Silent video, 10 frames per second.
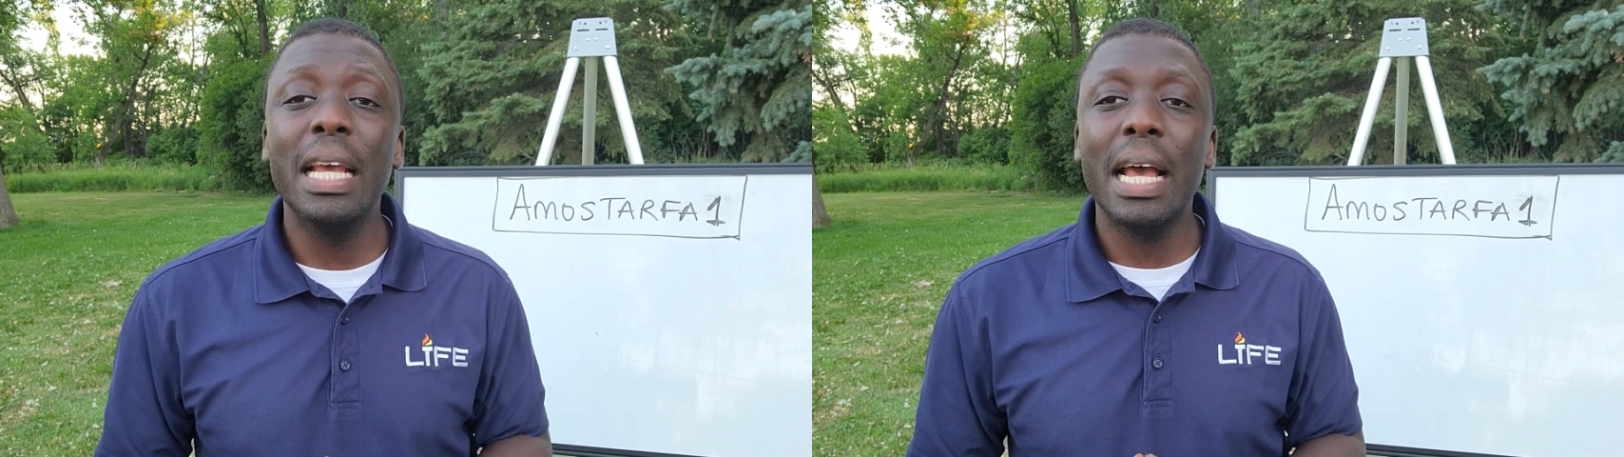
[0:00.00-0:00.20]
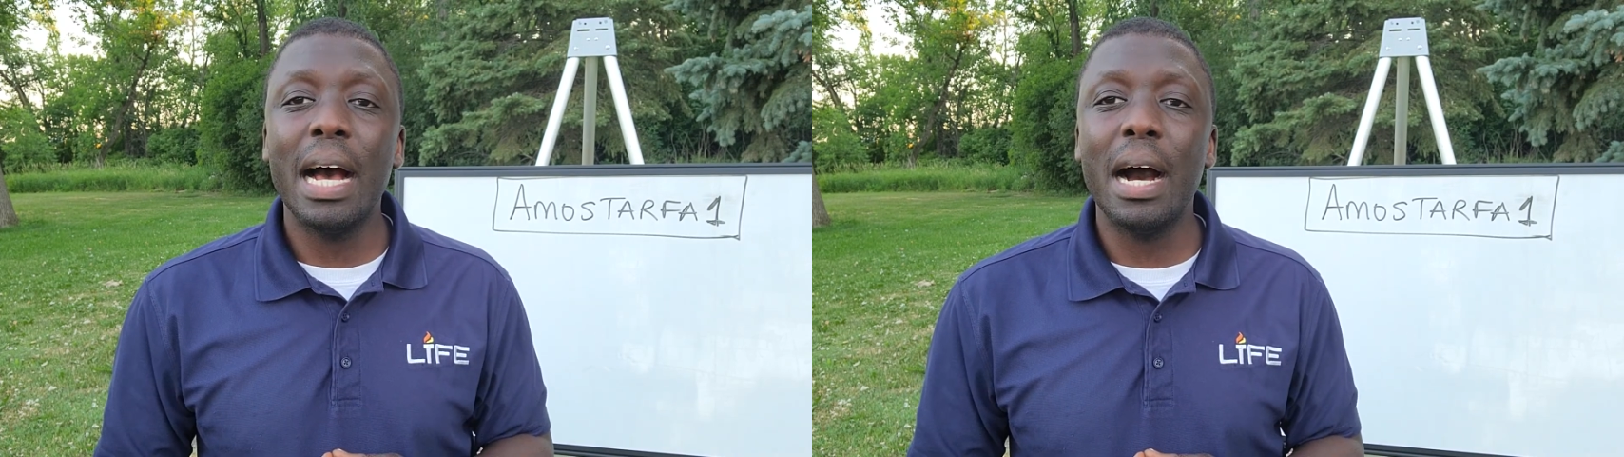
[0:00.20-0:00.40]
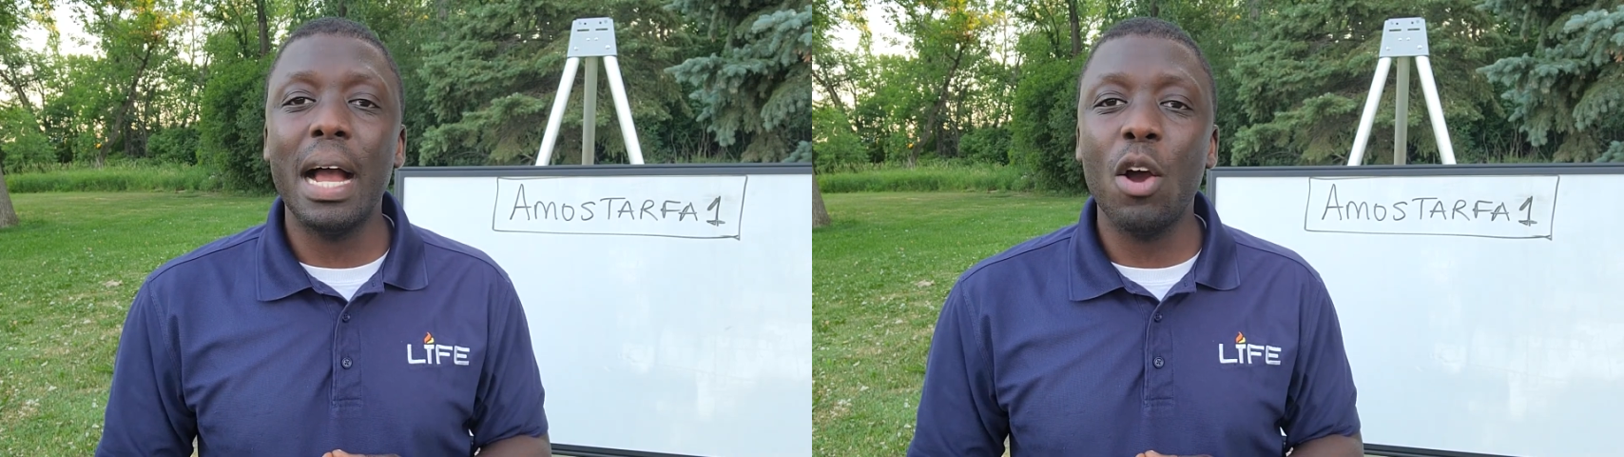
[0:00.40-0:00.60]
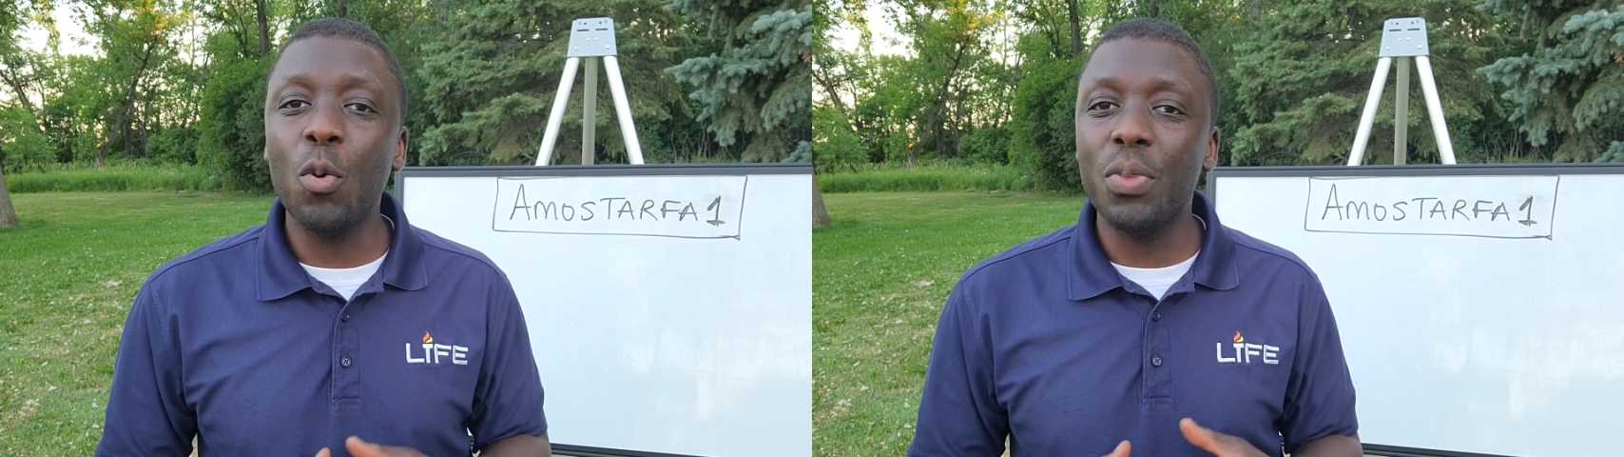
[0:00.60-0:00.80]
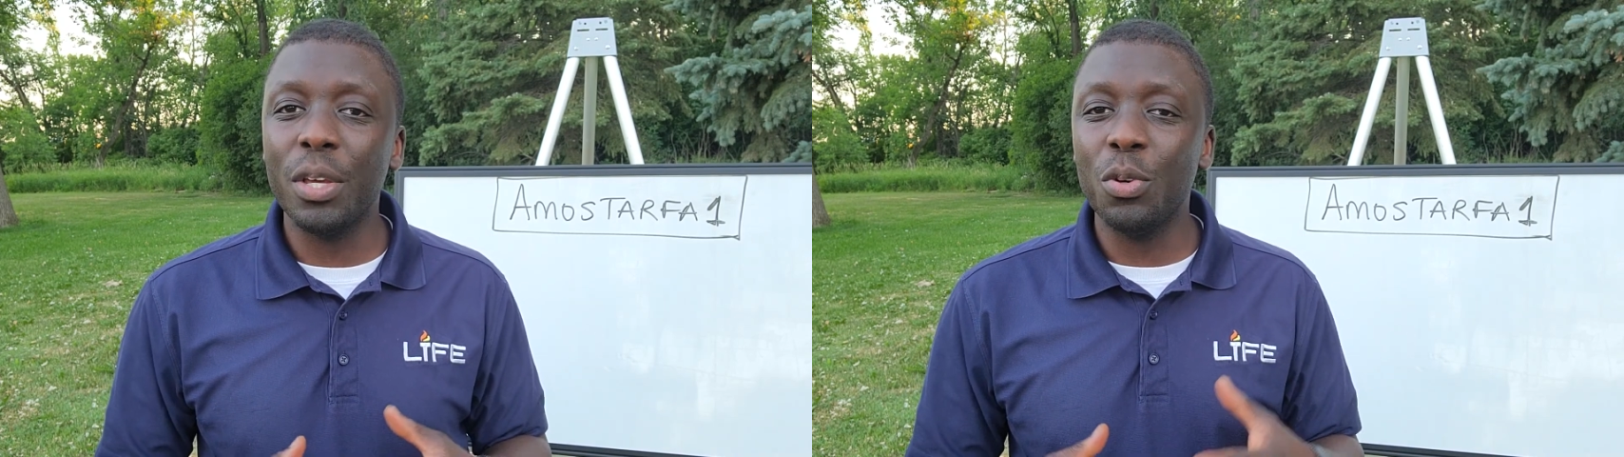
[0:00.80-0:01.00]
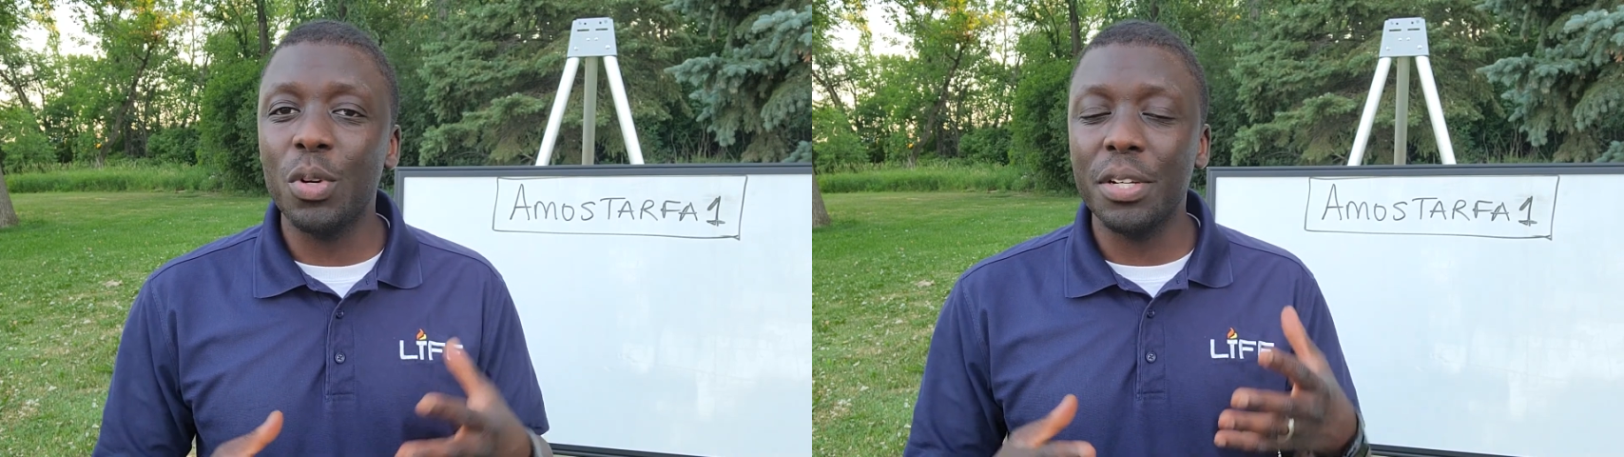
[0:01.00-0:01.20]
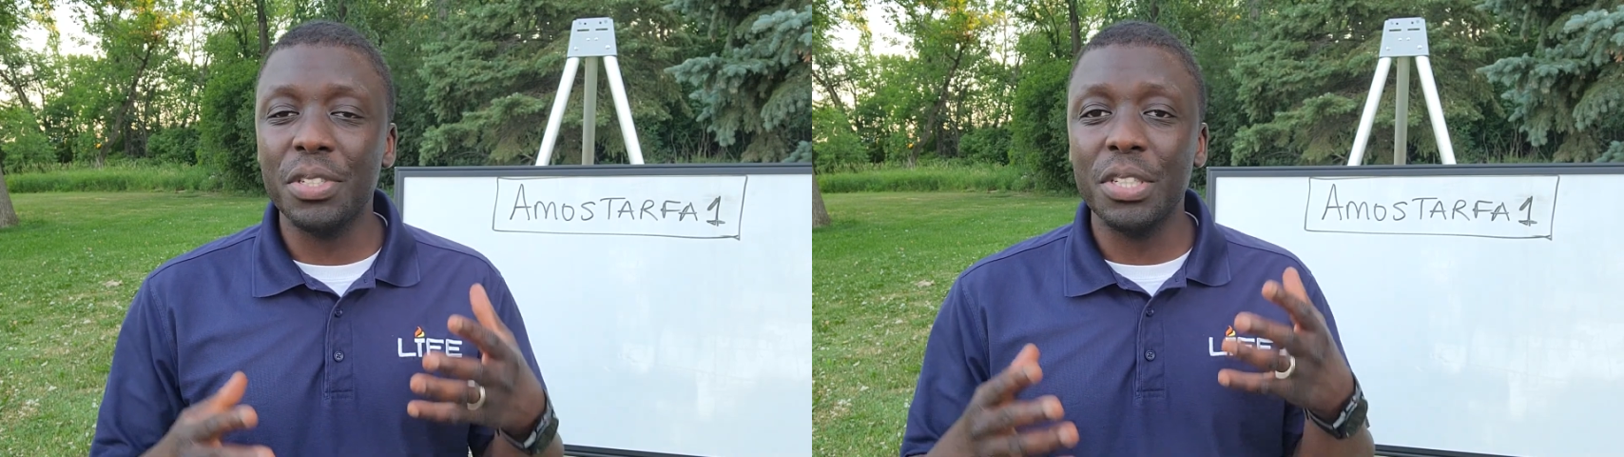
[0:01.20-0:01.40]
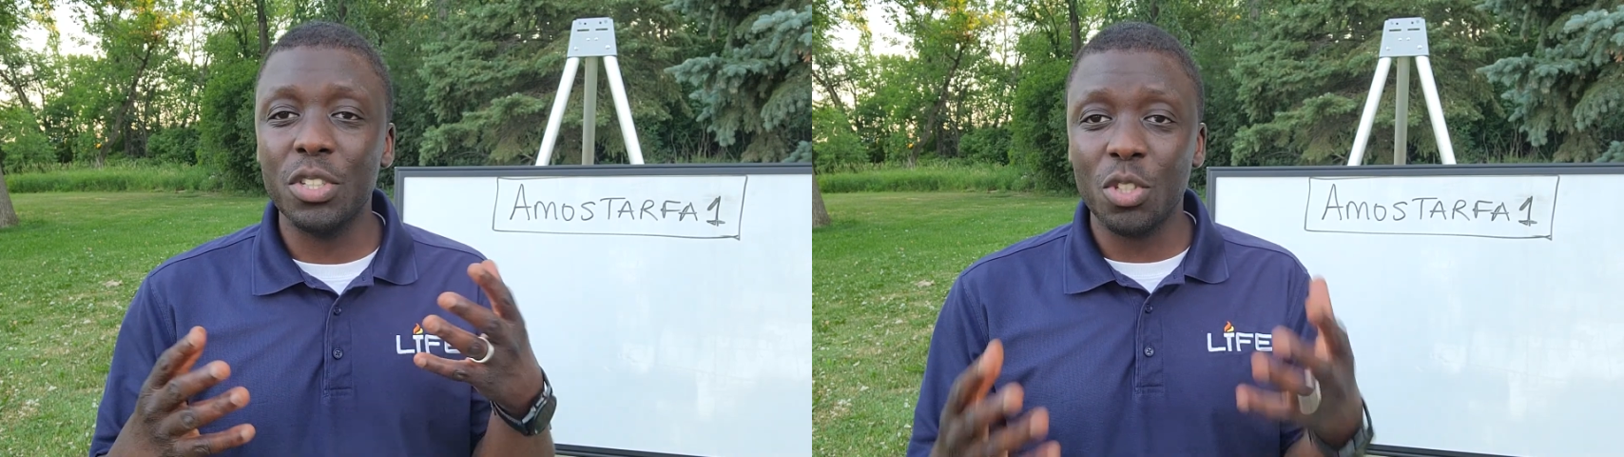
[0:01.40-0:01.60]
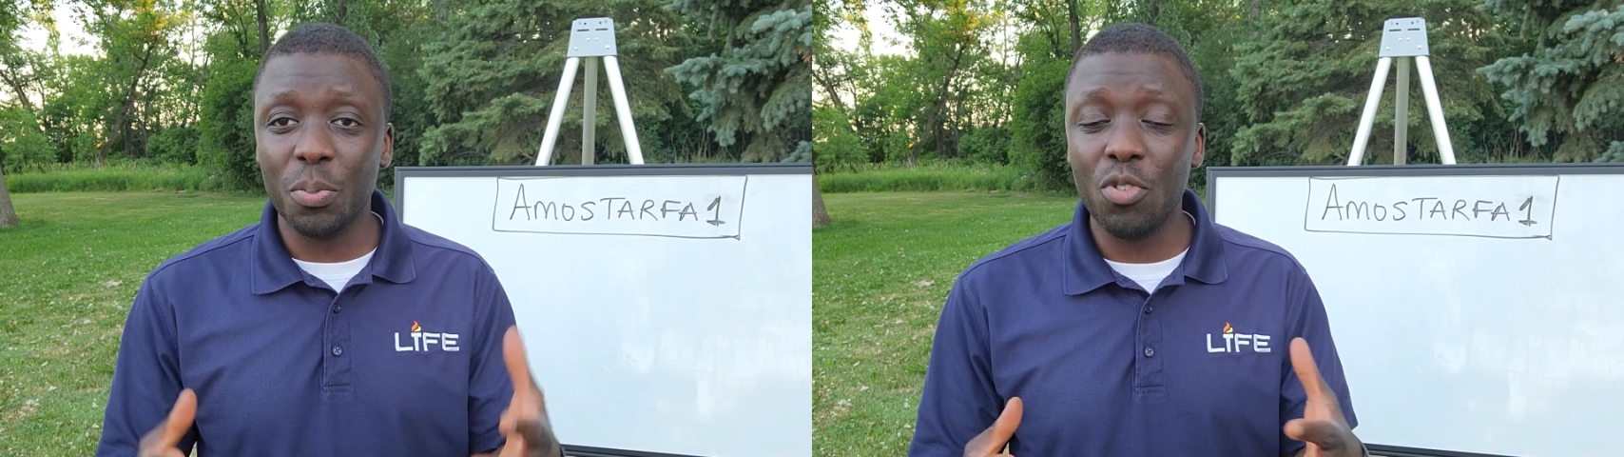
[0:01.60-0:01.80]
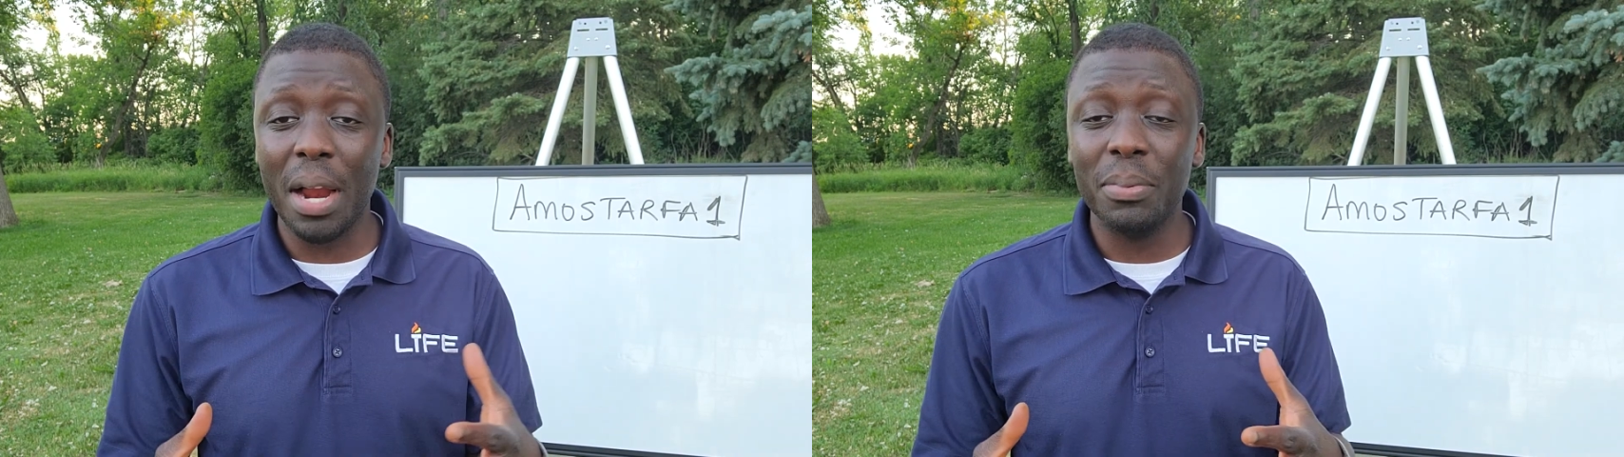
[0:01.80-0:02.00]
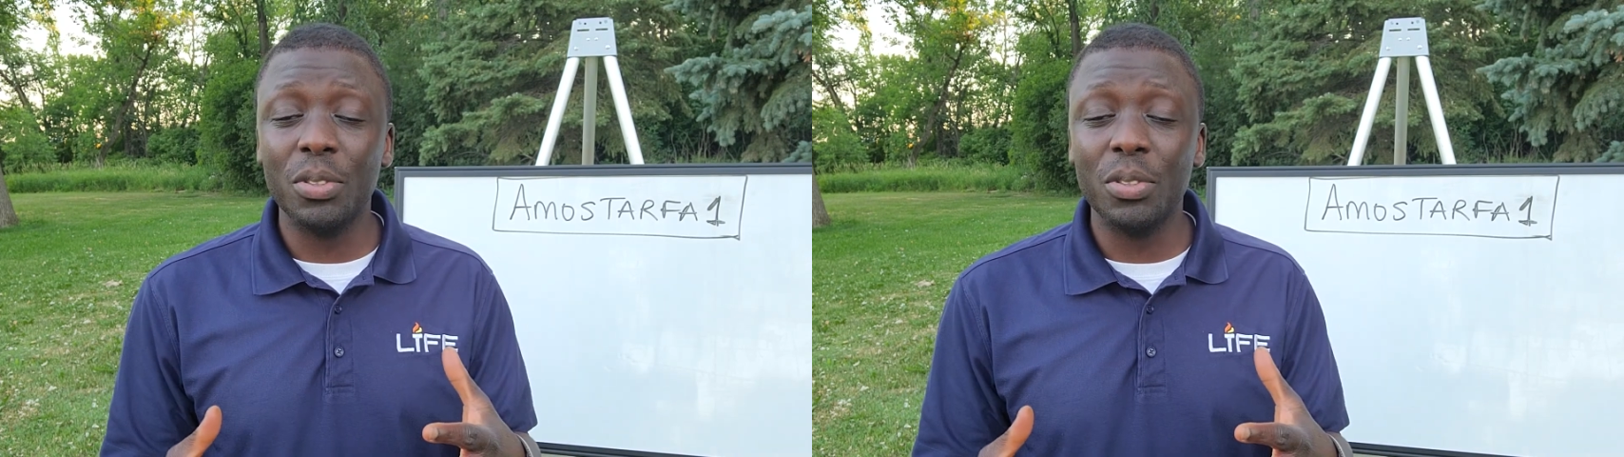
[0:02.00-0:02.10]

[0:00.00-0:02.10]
Uh, I hope that you will consider subscribing